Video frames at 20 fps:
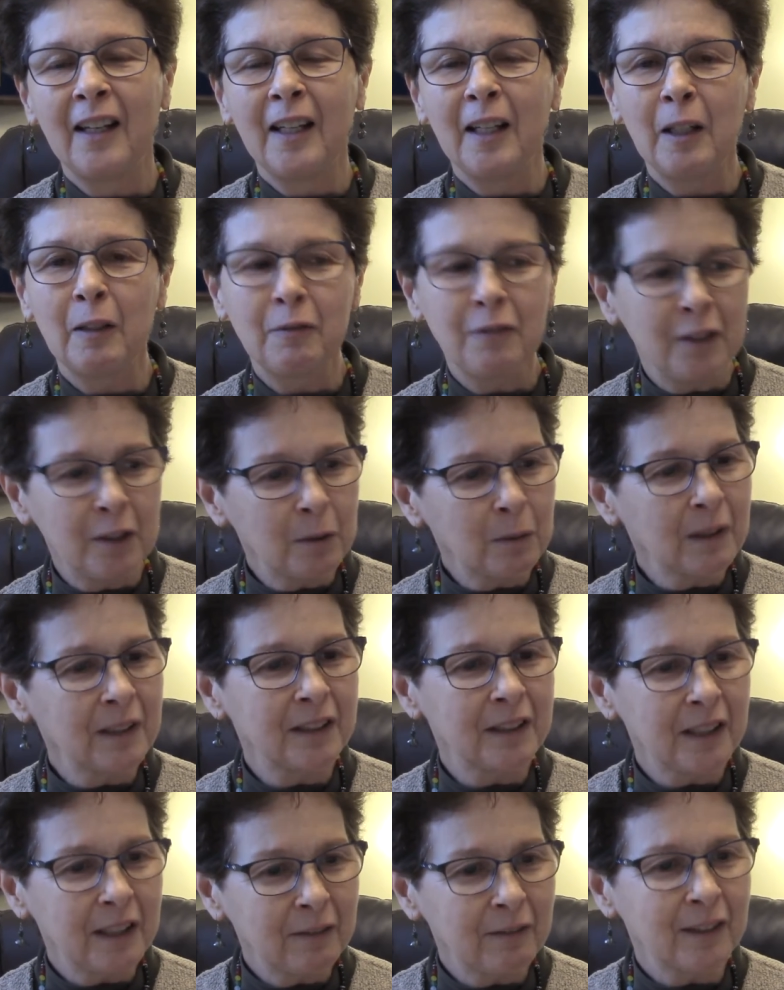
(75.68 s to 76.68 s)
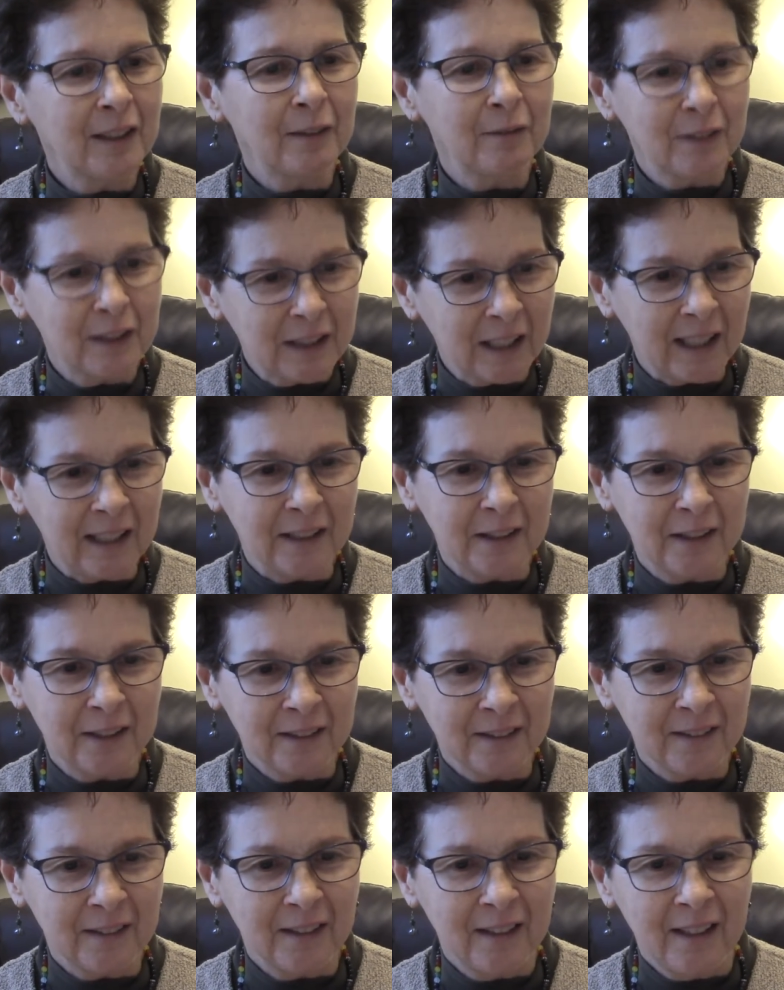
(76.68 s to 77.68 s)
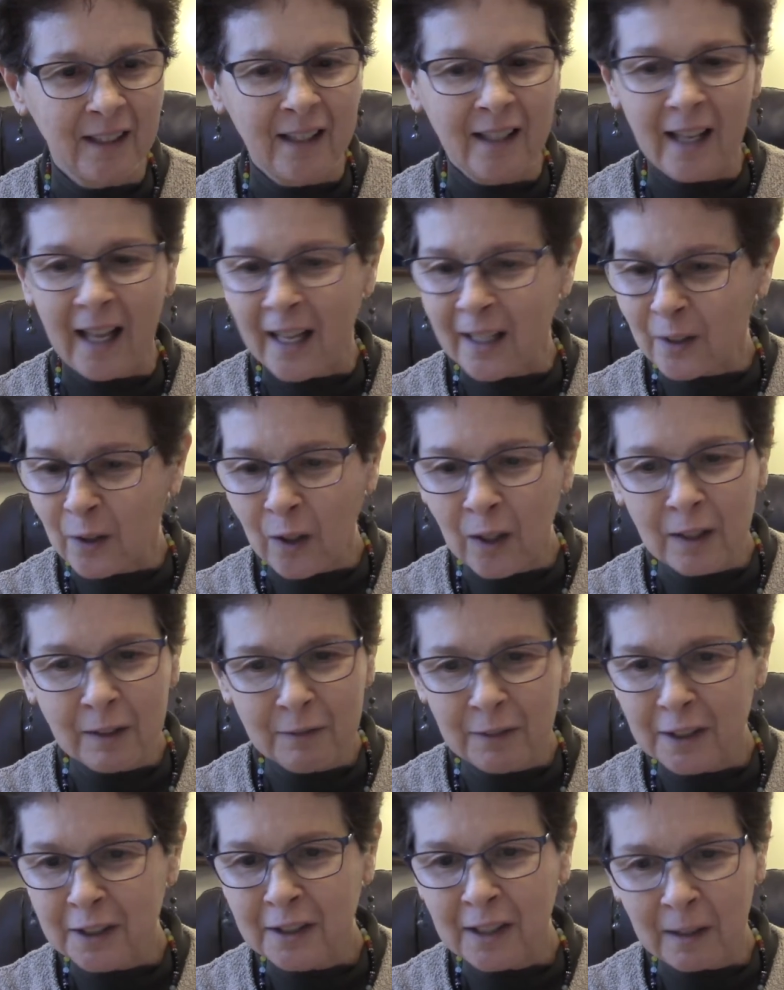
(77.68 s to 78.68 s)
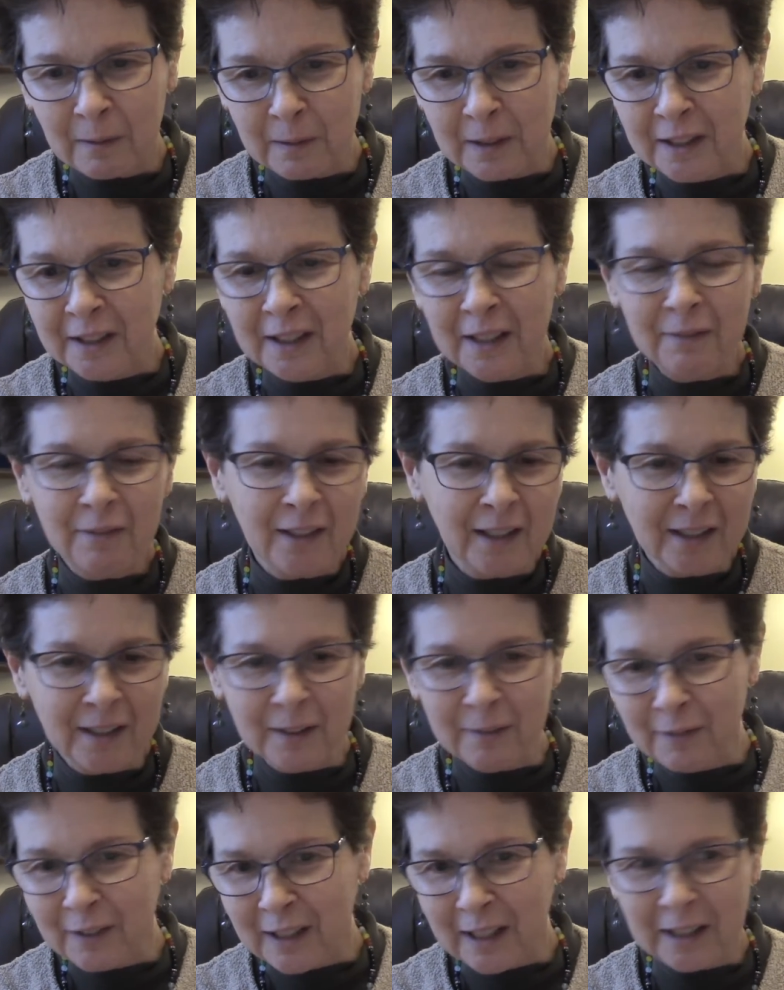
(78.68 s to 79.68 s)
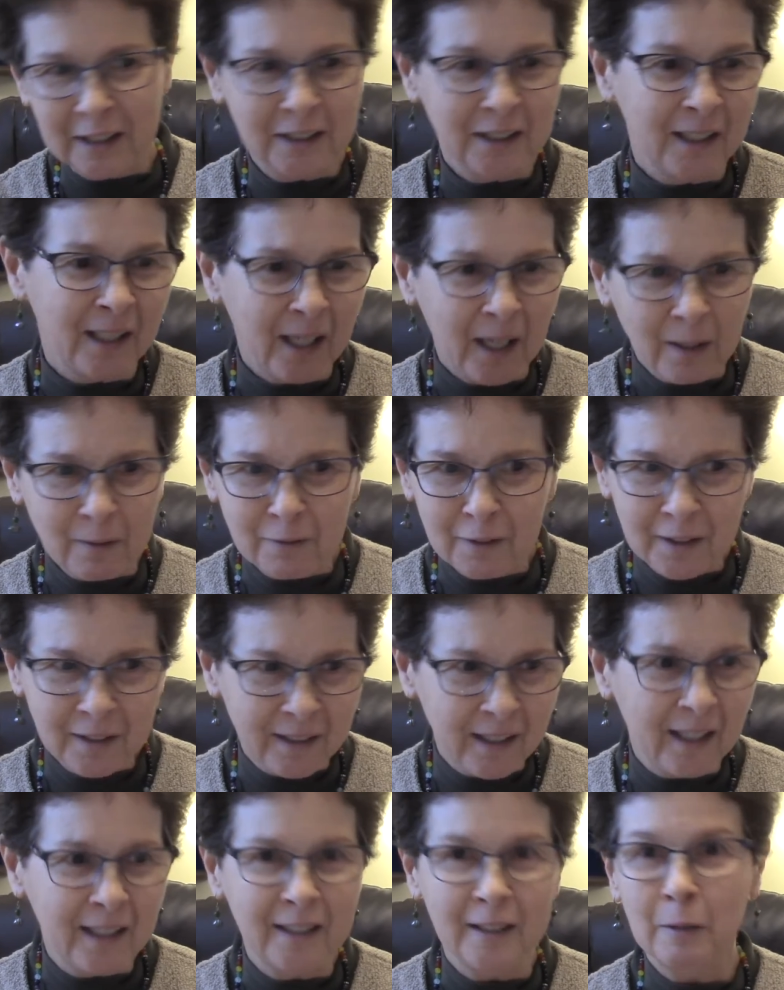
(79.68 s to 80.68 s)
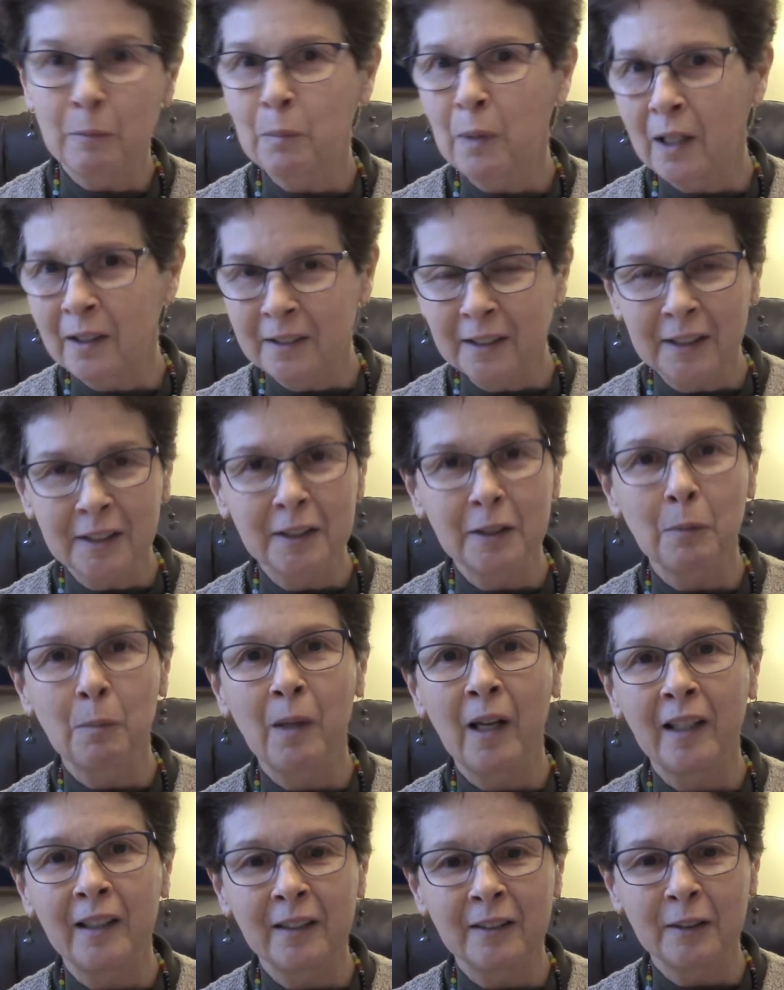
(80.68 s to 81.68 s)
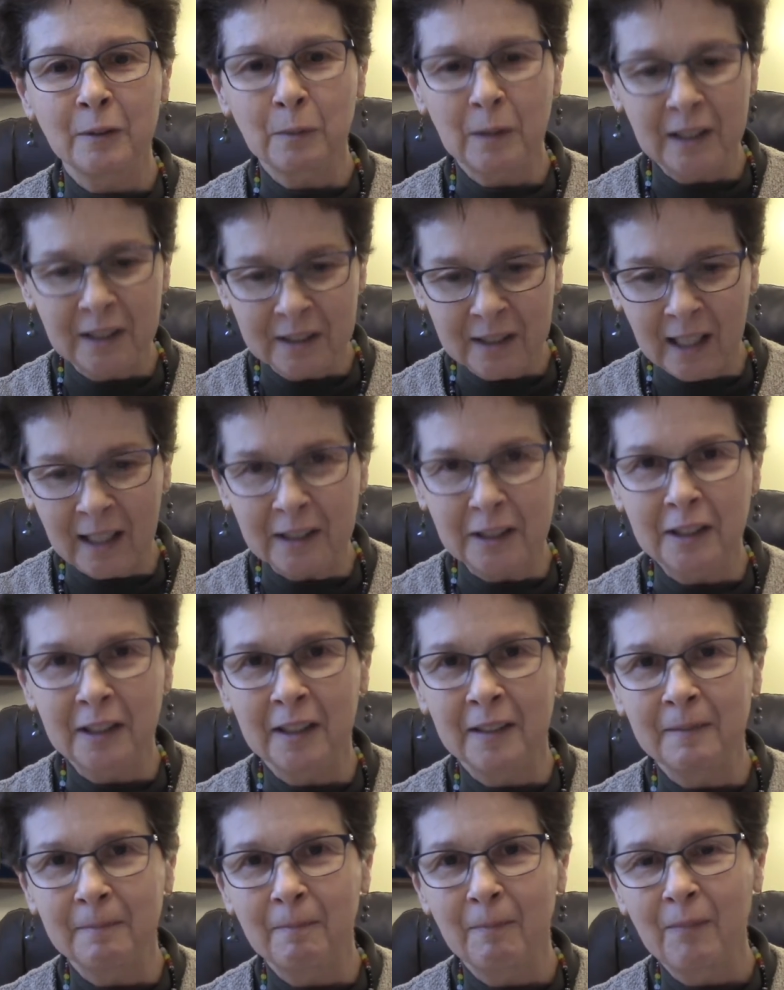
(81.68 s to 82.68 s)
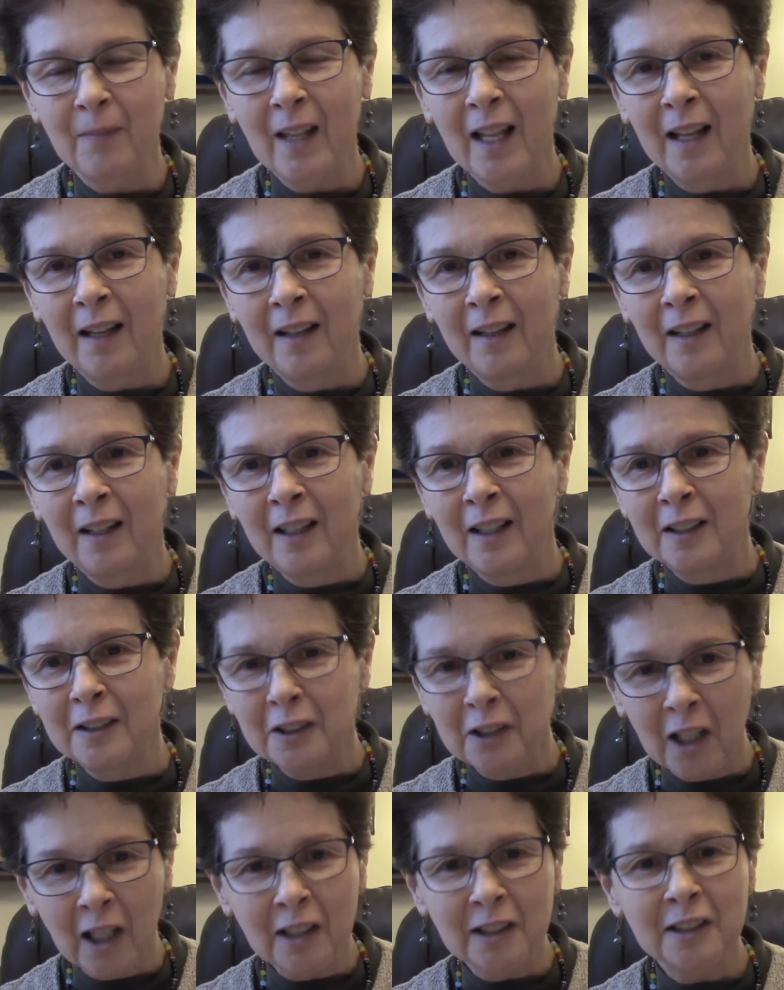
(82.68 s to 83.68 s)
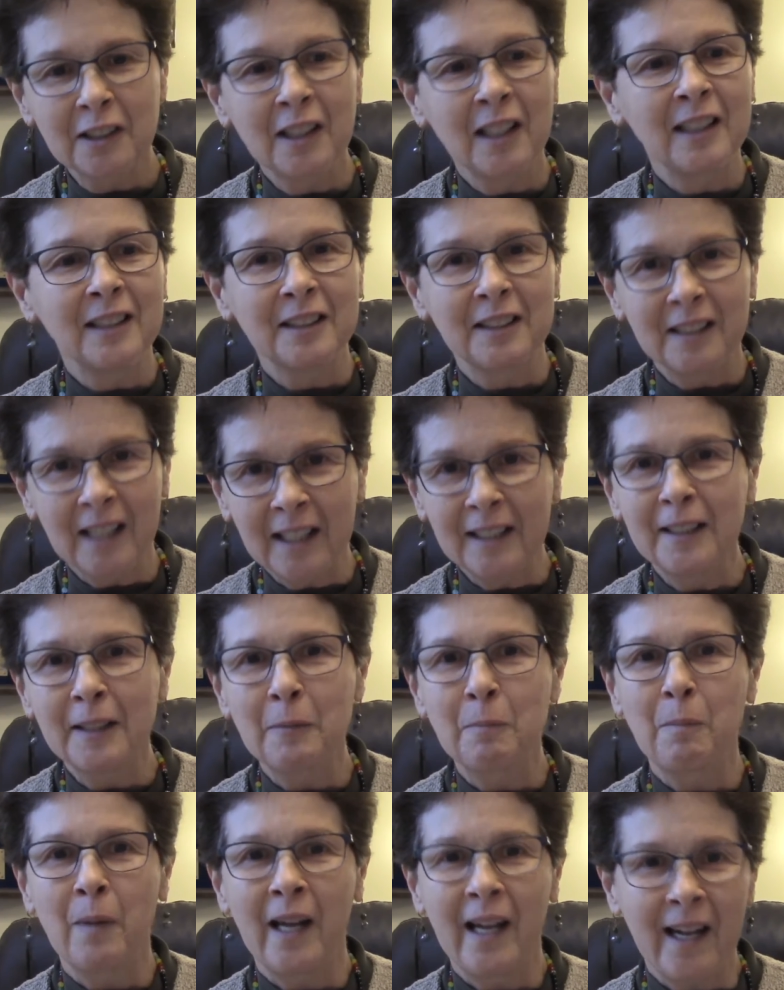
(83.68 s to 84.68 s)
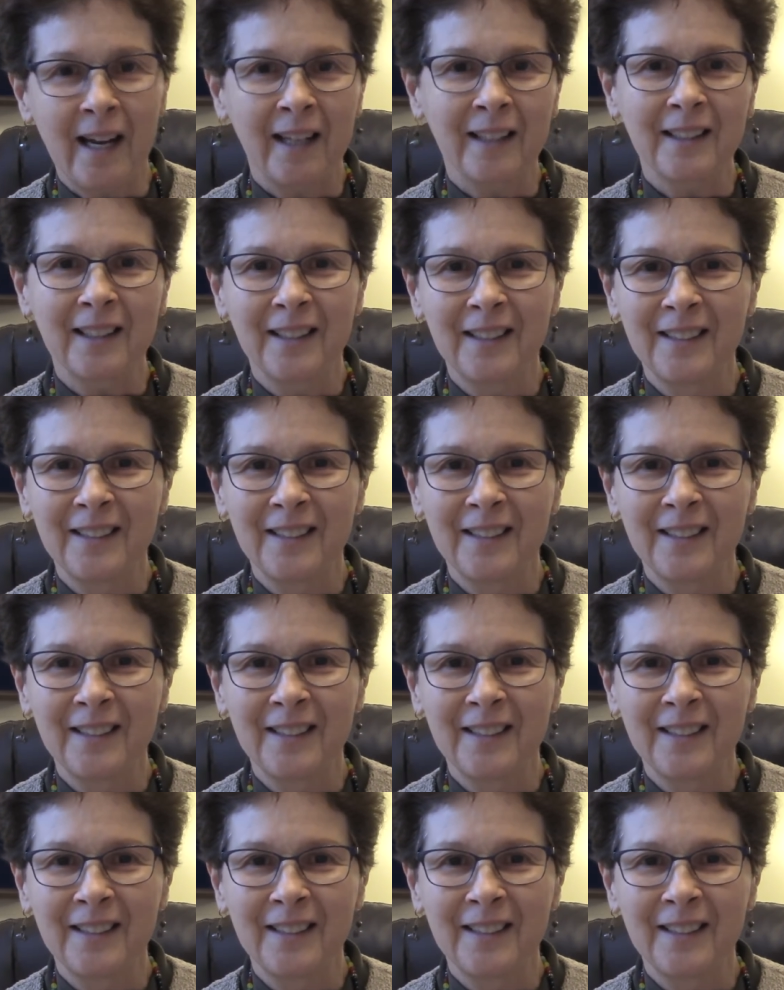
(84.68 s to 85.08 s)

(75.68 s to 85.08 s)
if you receive an invitation, and all of us are receiving an invitation every day to participate in the recession, just send it back.